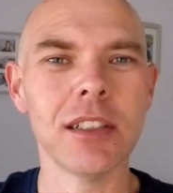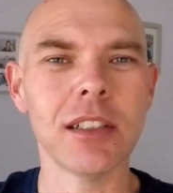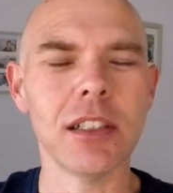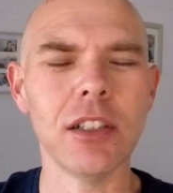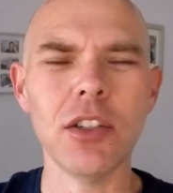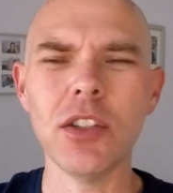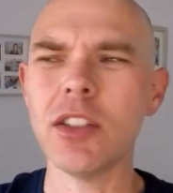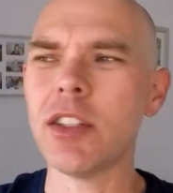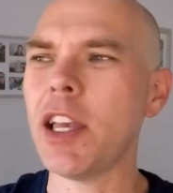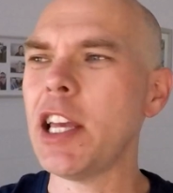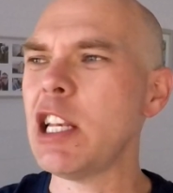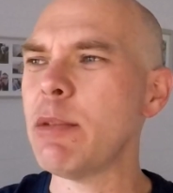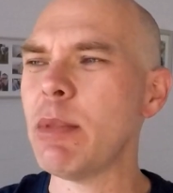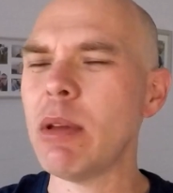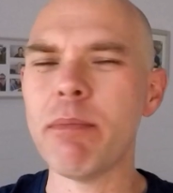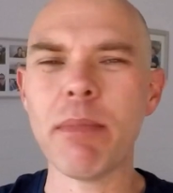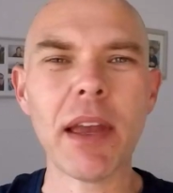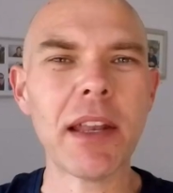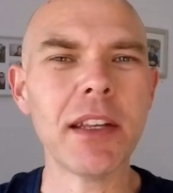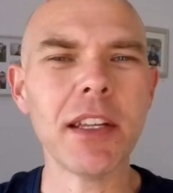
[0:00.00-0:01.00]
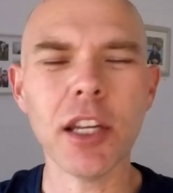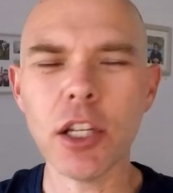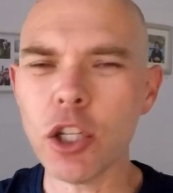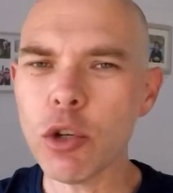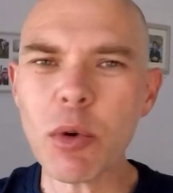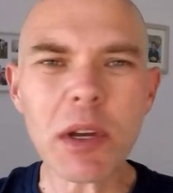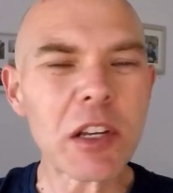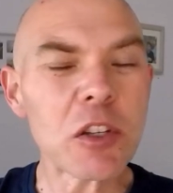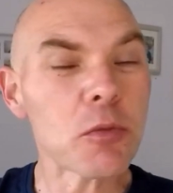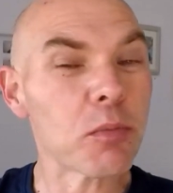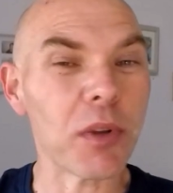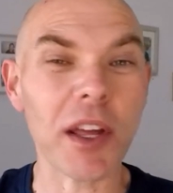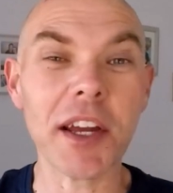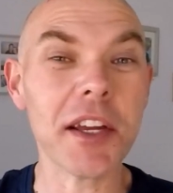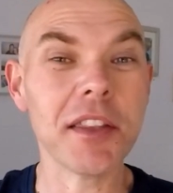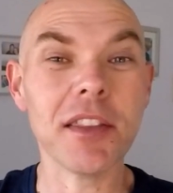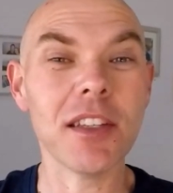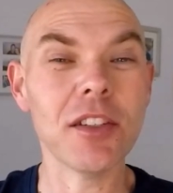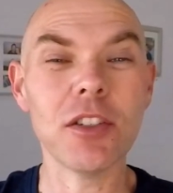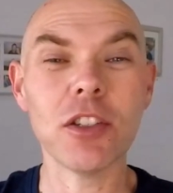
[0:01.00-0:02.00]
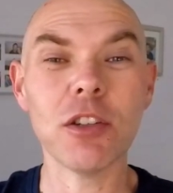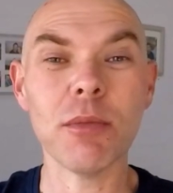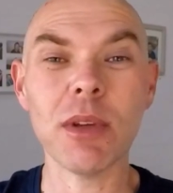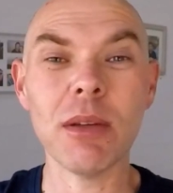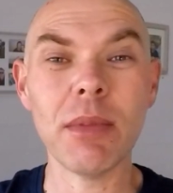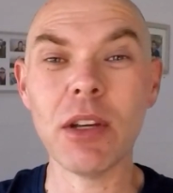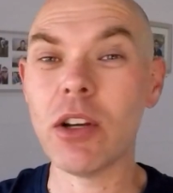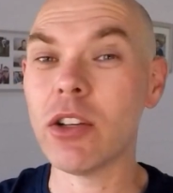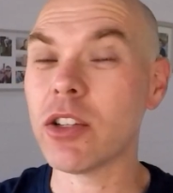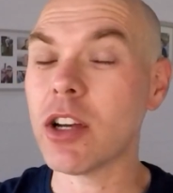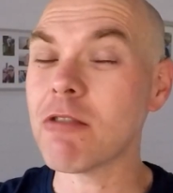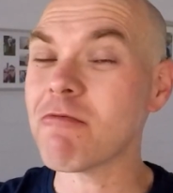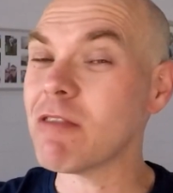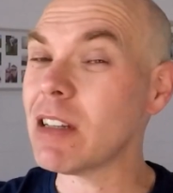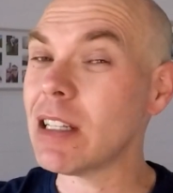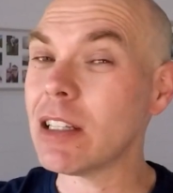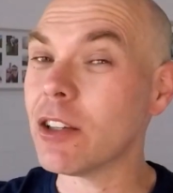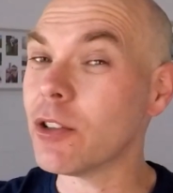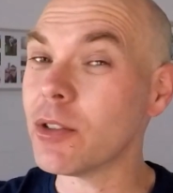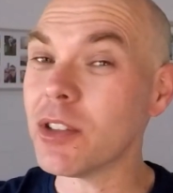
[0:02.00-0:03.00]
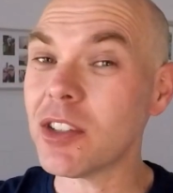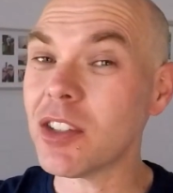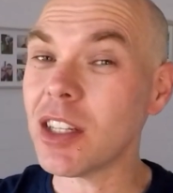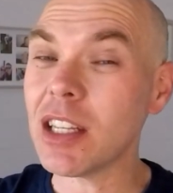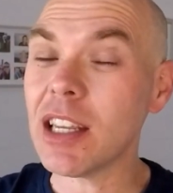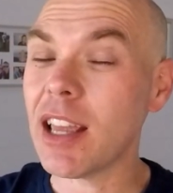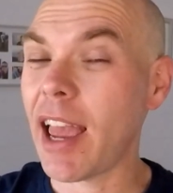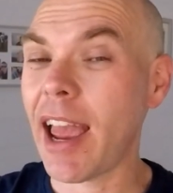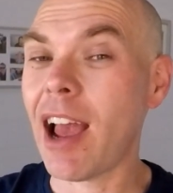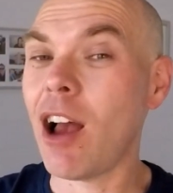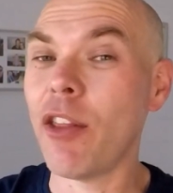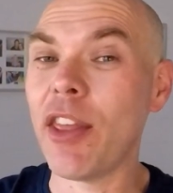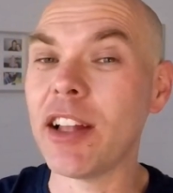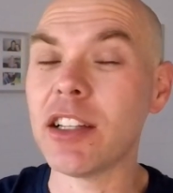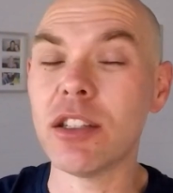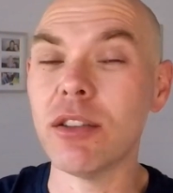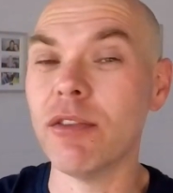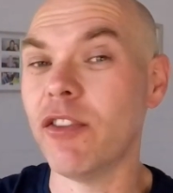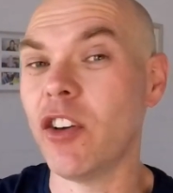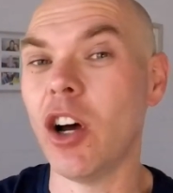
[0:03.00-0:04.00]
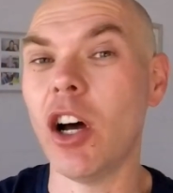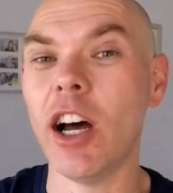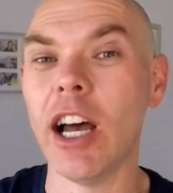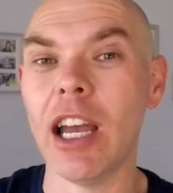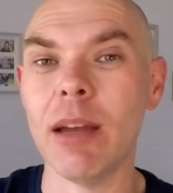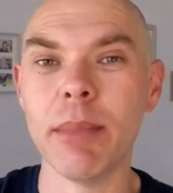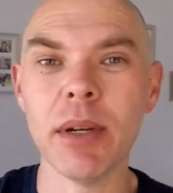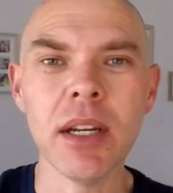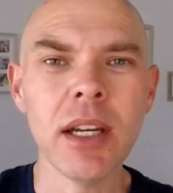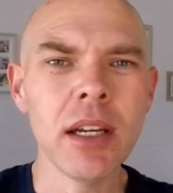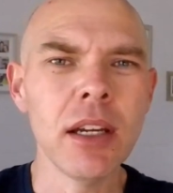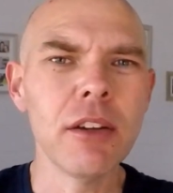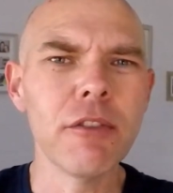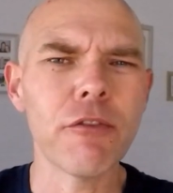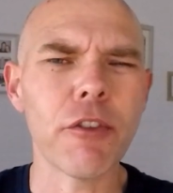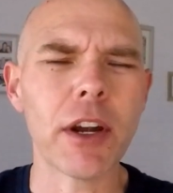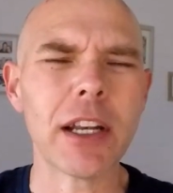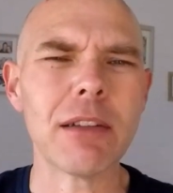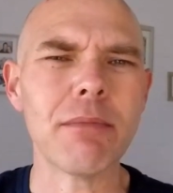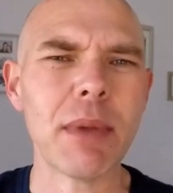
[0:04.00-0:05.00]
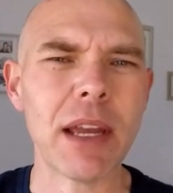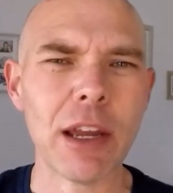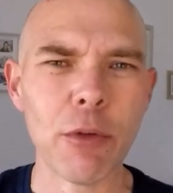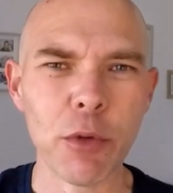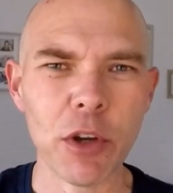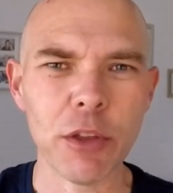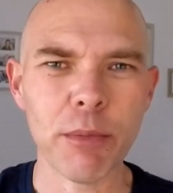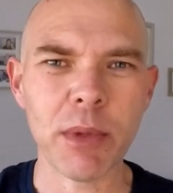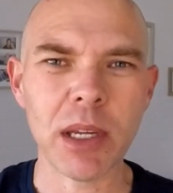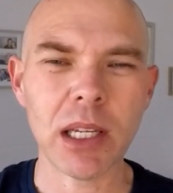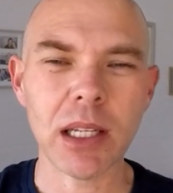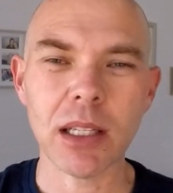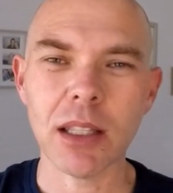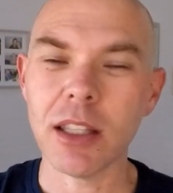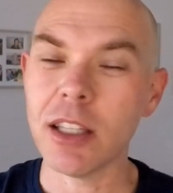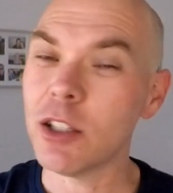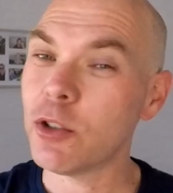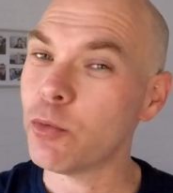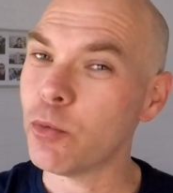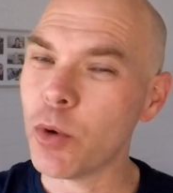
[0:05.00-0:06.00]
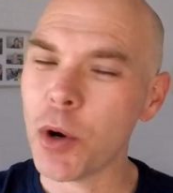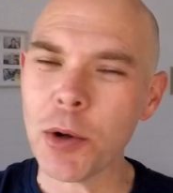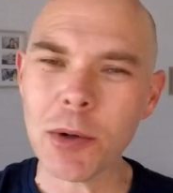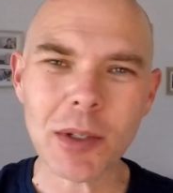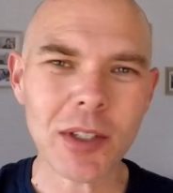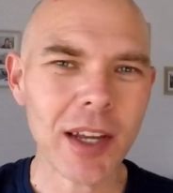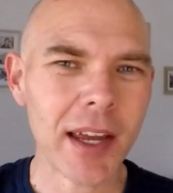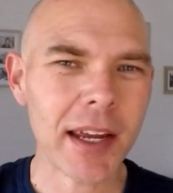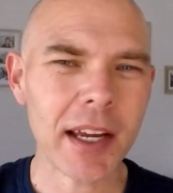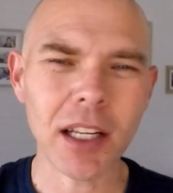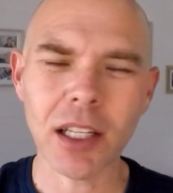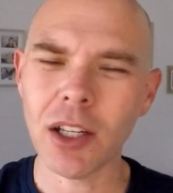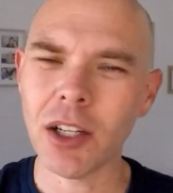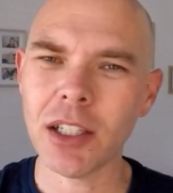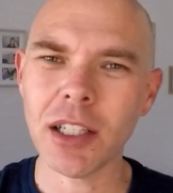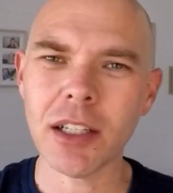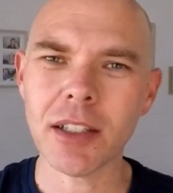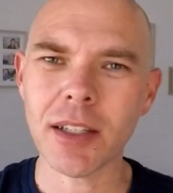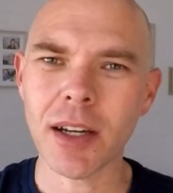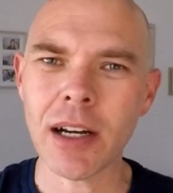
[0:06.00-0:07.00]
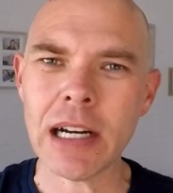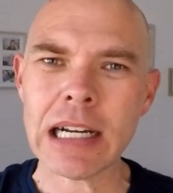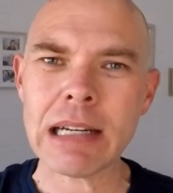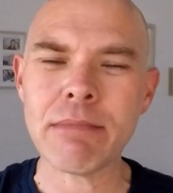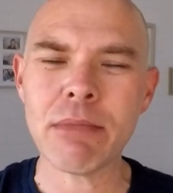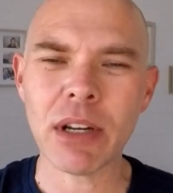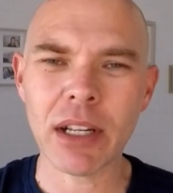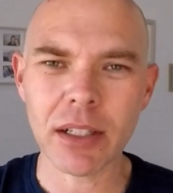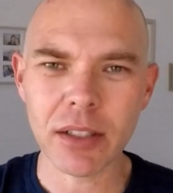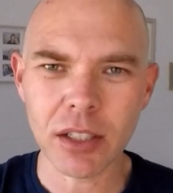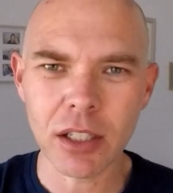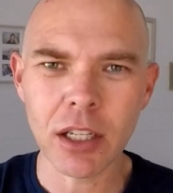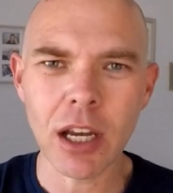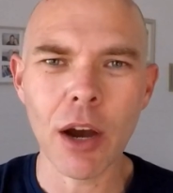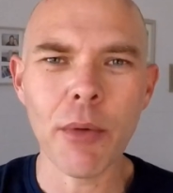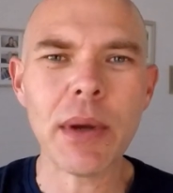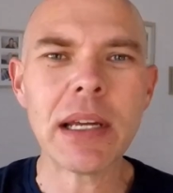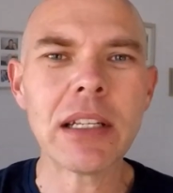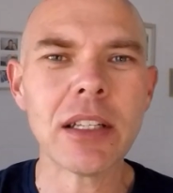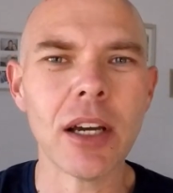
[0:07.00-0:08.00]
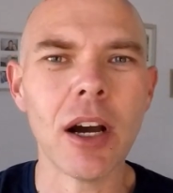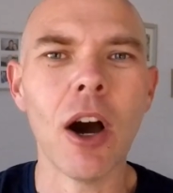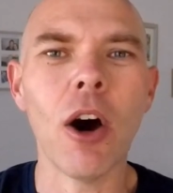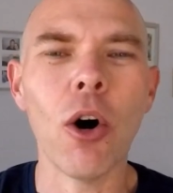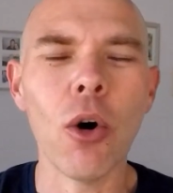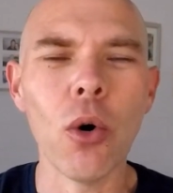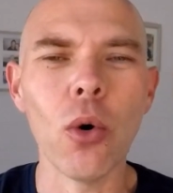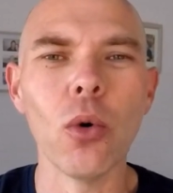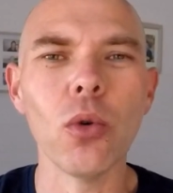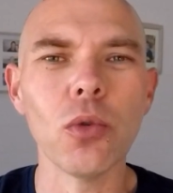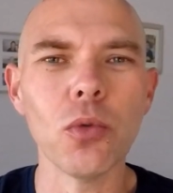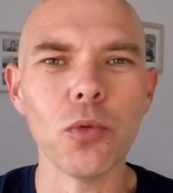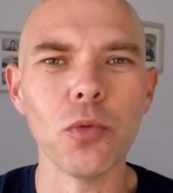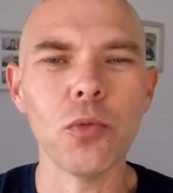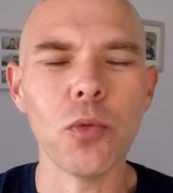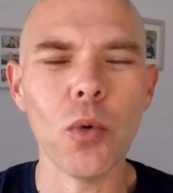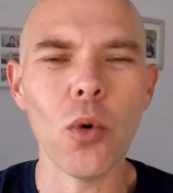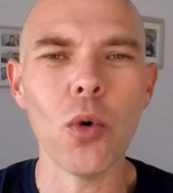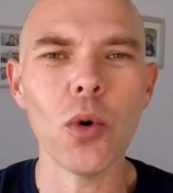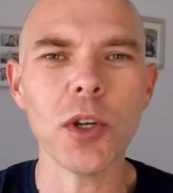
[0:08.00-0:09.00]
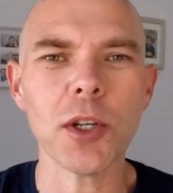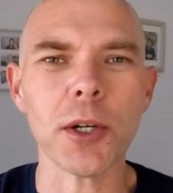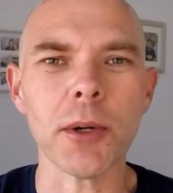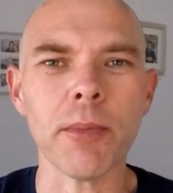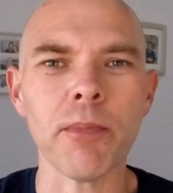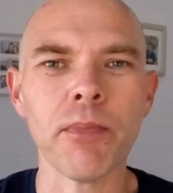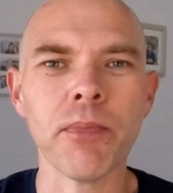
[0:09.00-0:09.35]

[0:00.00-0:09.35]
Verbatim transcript: You say to me, Ben, can you explain this to me? Because I really don't see how that's a vibe. Friend, bear with me. This won't take a lot of your time, but it's going to hold water.